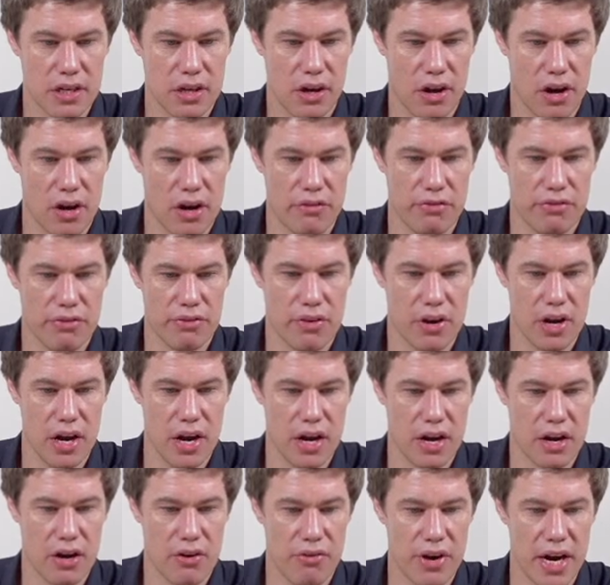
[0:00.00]
a lot of
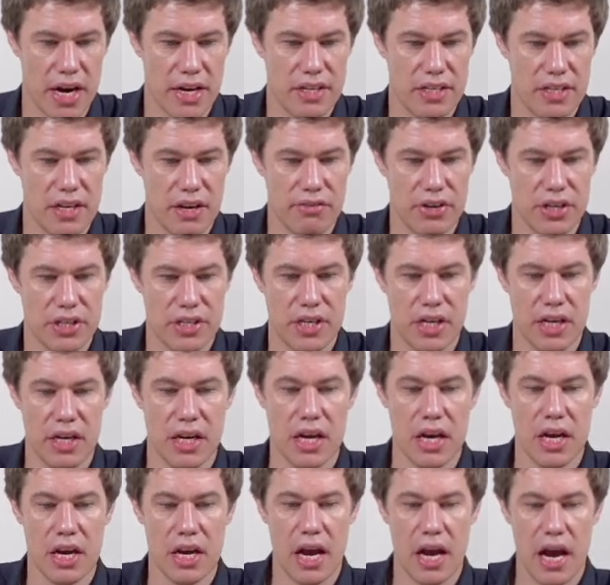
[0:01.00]
uh, creativity,
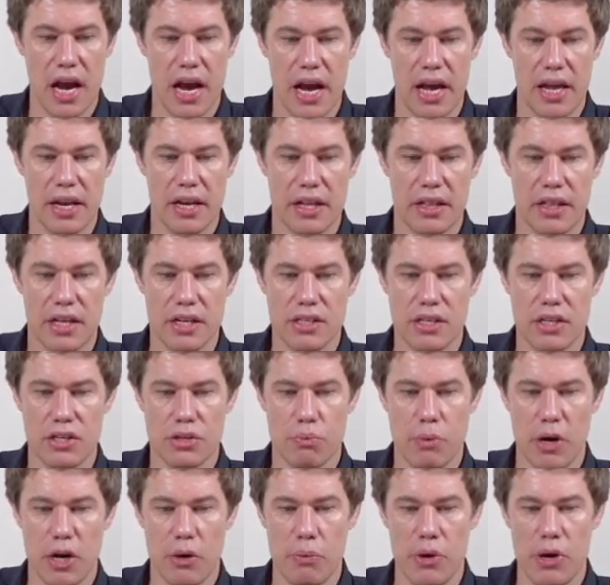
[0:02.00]
and this is
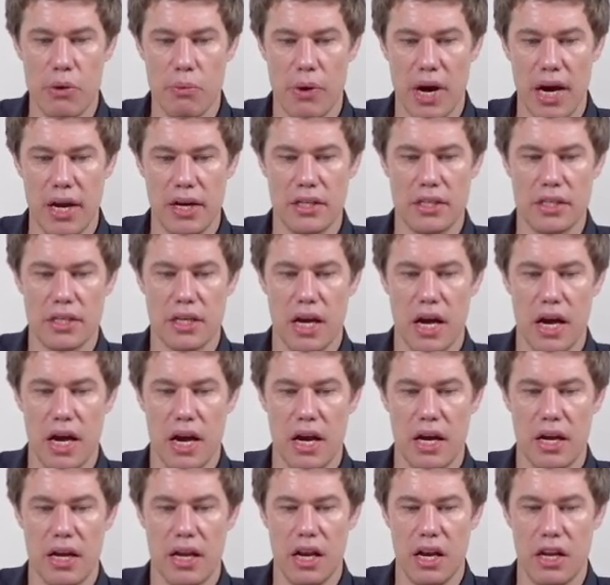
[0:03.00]
what we want.
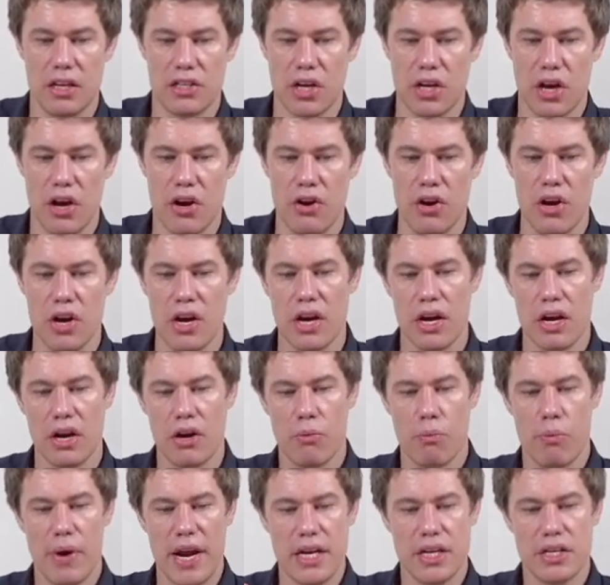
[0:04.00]
Uh, so
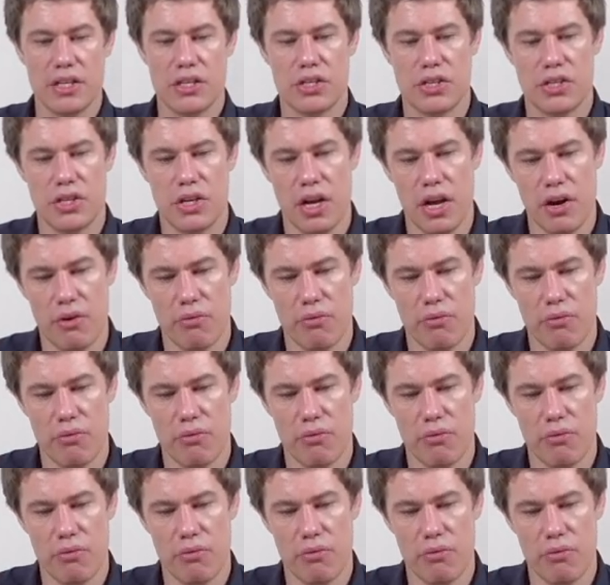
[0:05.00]
when uh,